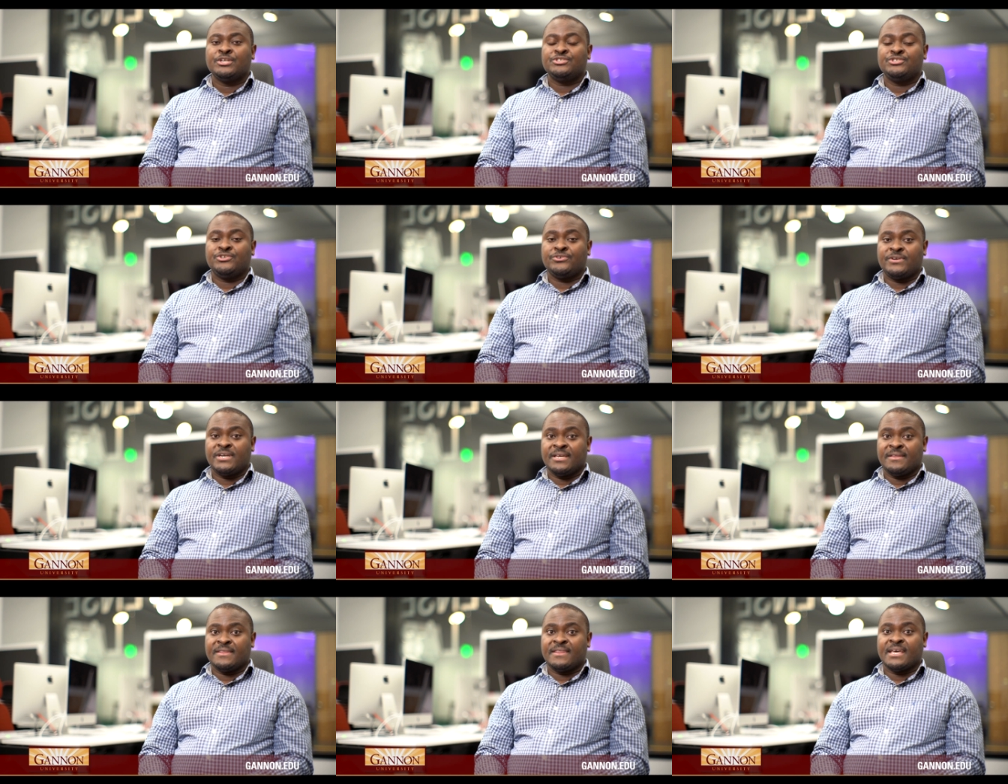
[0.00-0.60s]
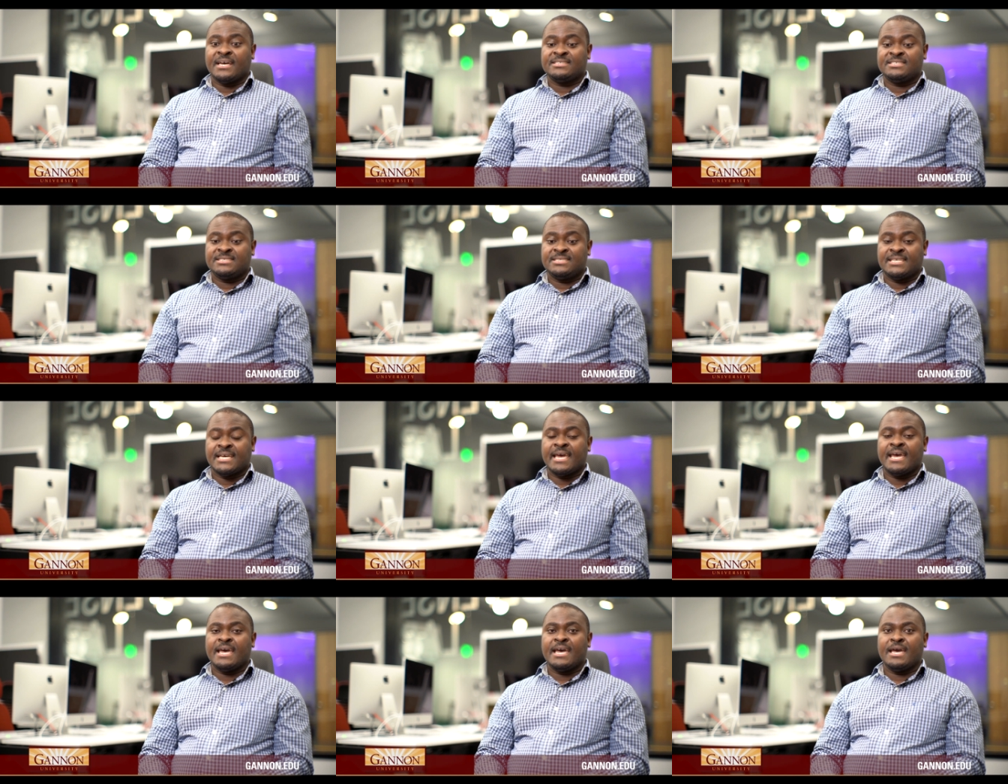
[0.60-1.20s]
During that
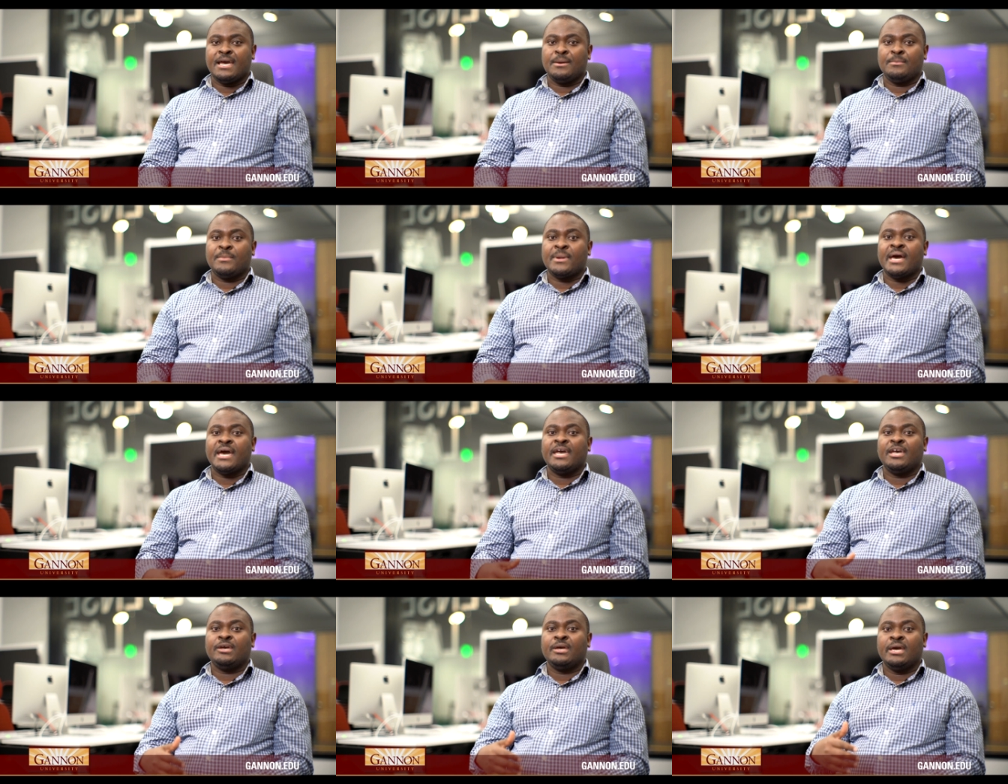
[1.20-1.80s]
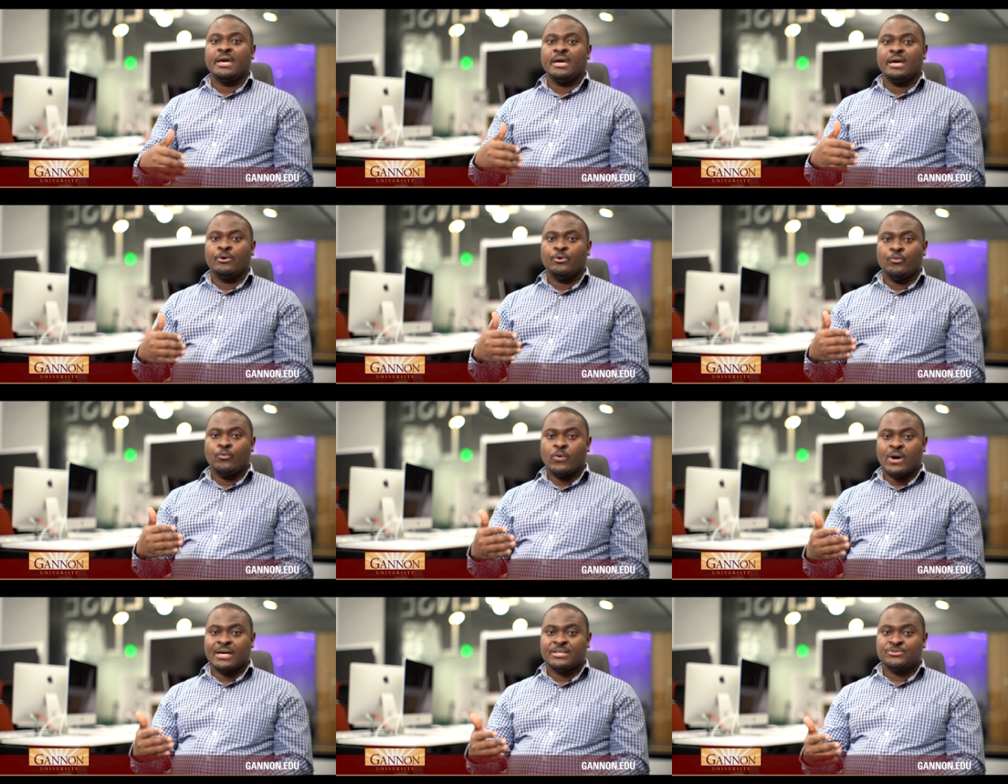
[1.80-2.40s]
time, I
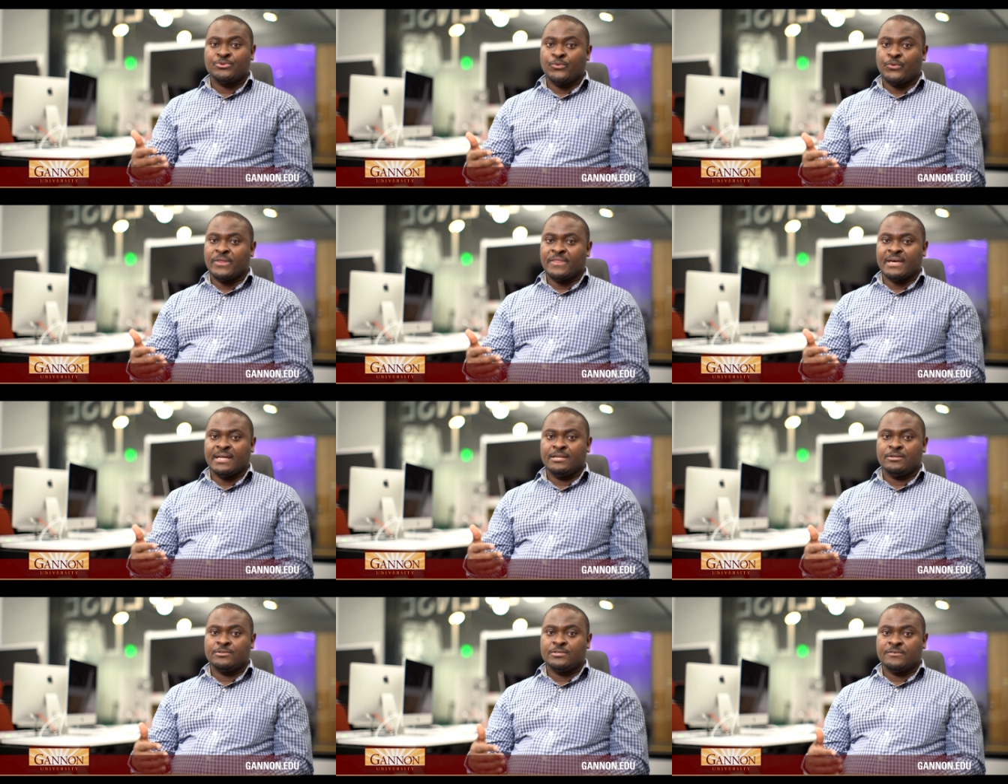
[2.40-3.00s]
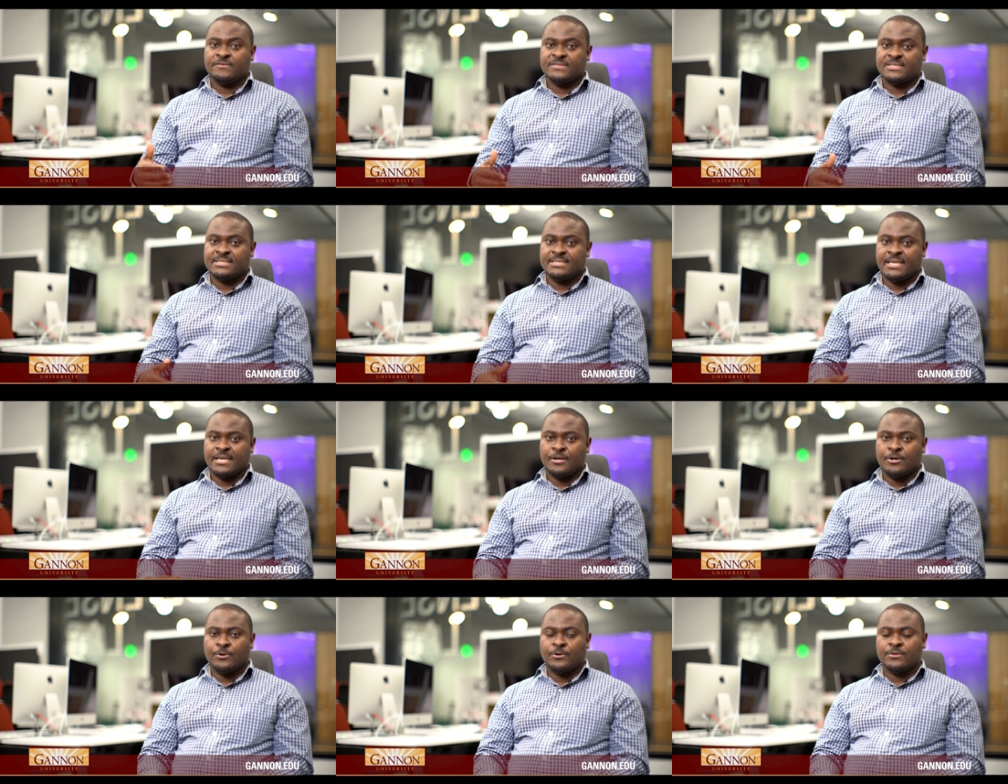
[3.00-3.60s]
worked with a lot of
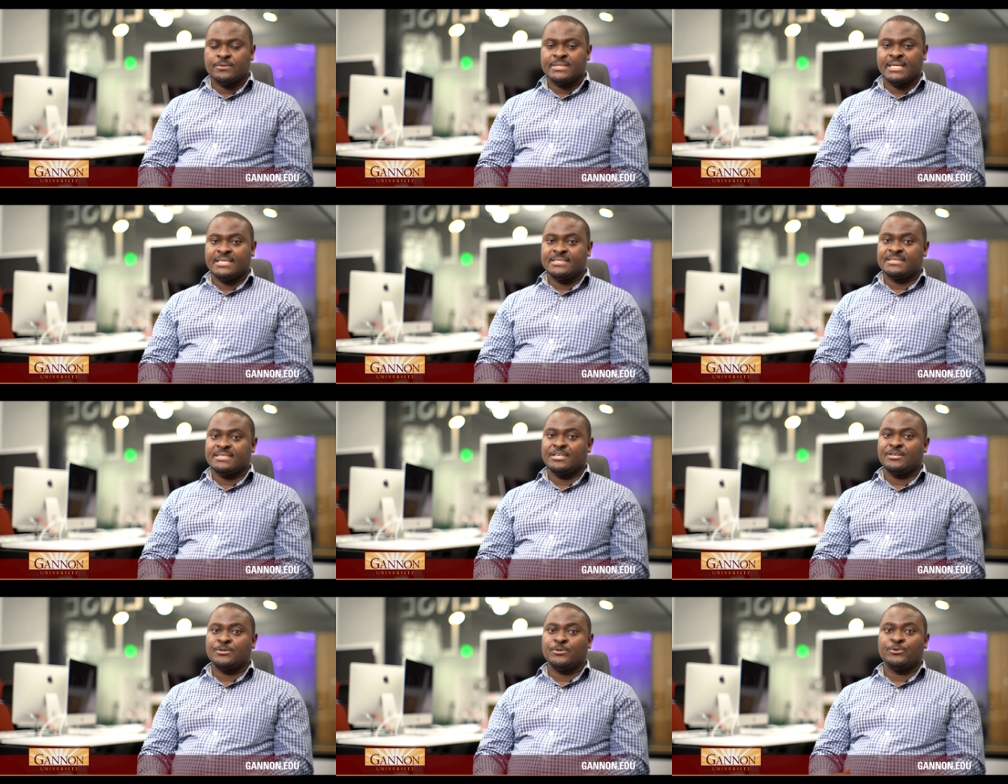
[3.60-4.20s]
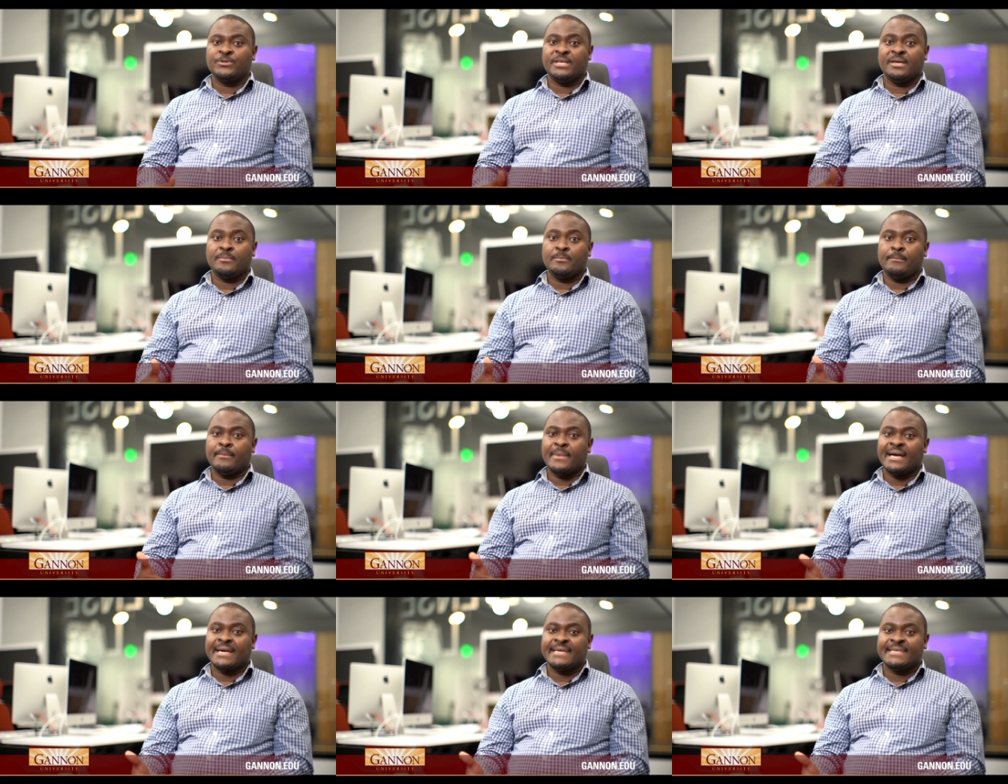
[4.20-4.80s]
stakeholders, including
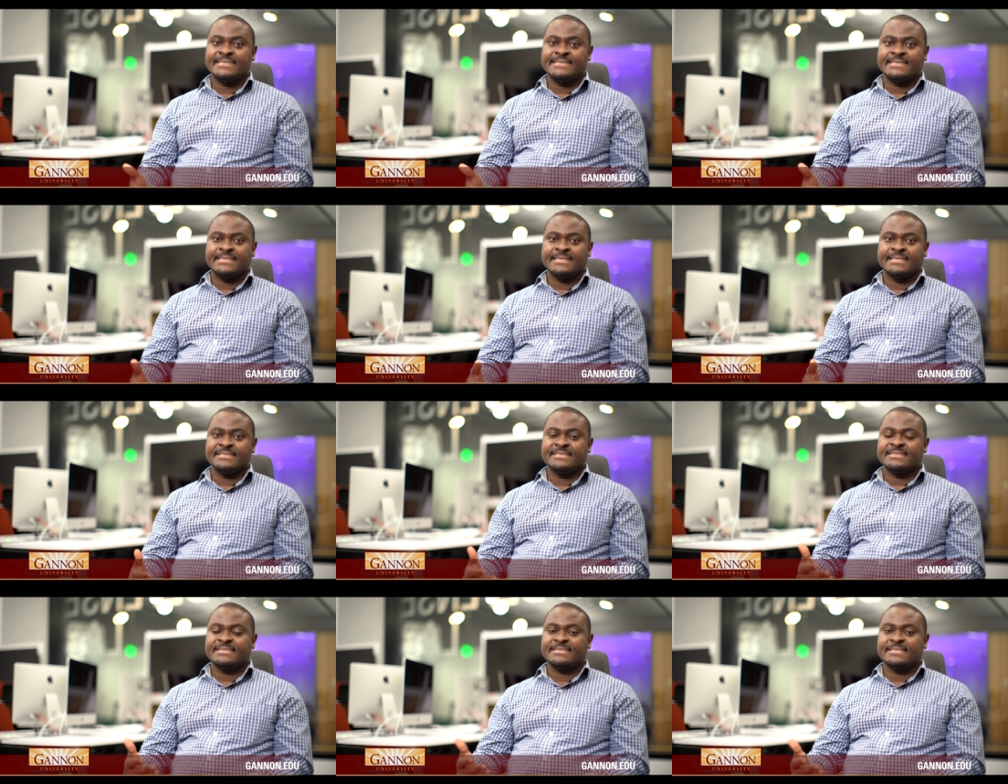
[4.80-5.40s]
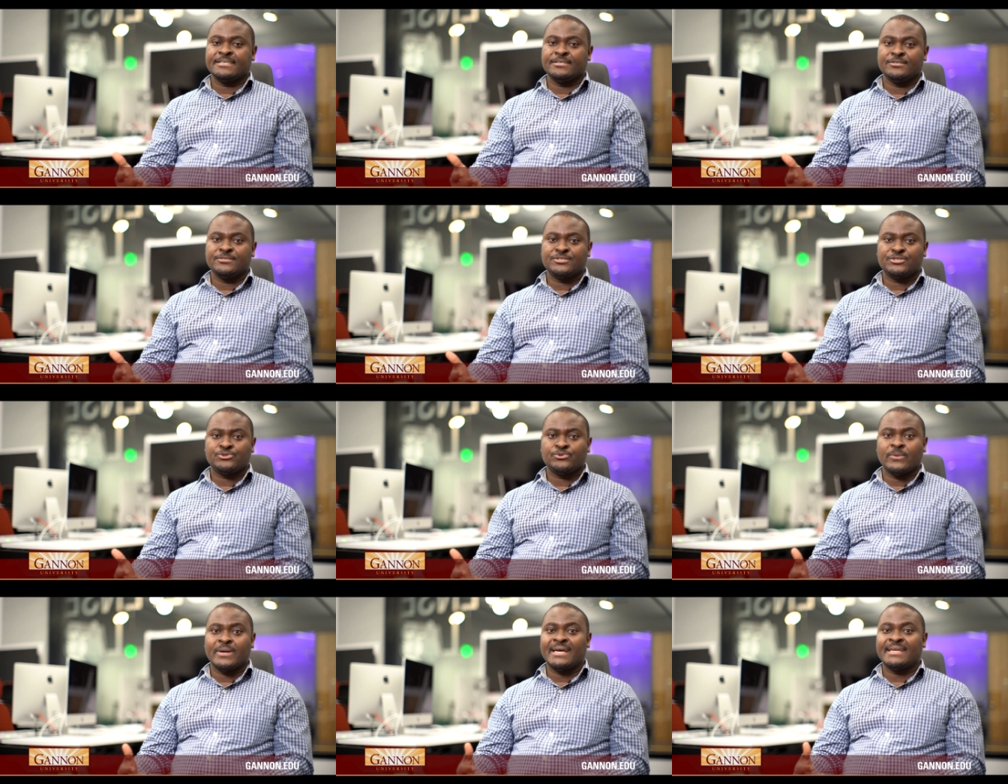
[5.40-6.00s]
marketing, sales,
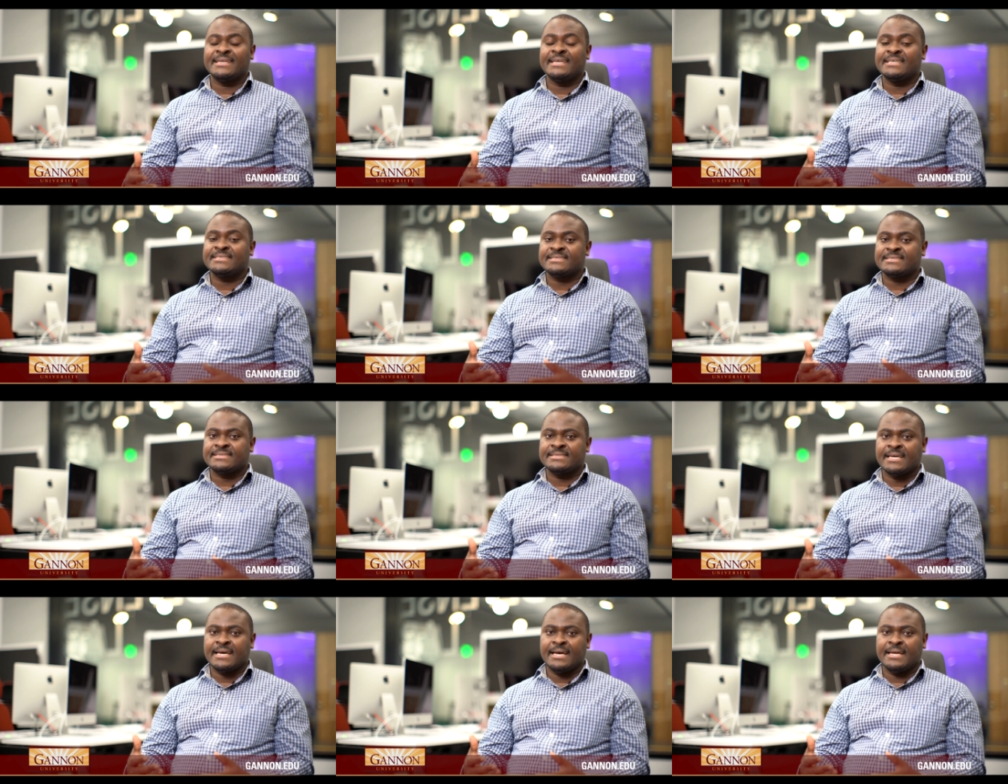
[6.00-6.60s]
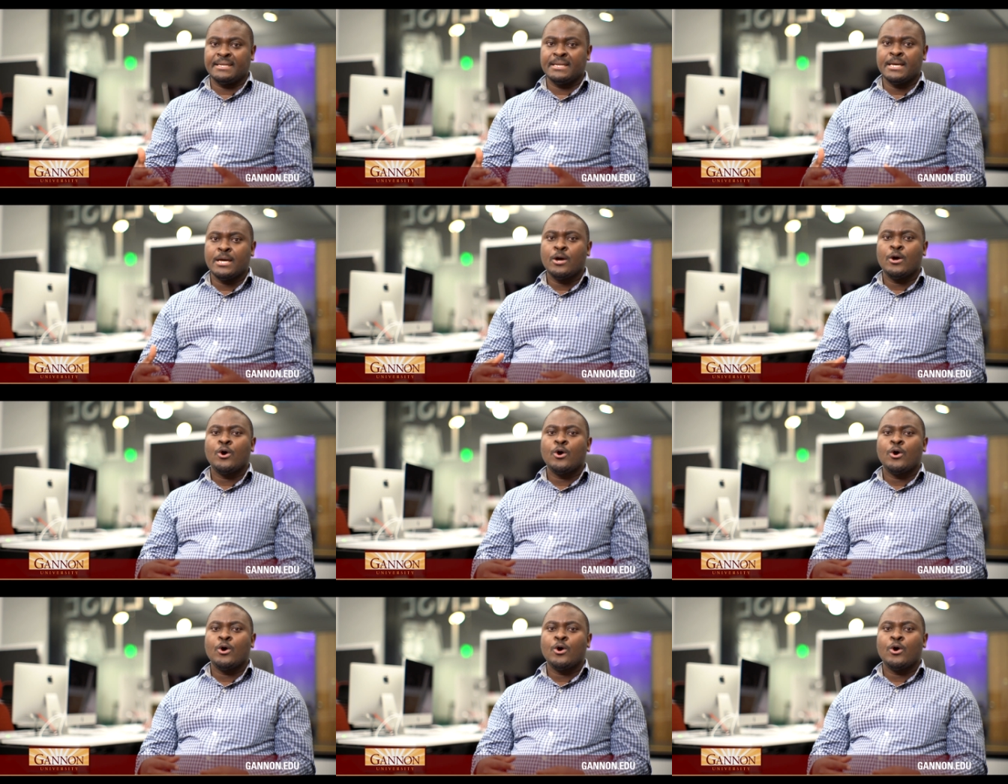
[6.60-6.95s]
to understand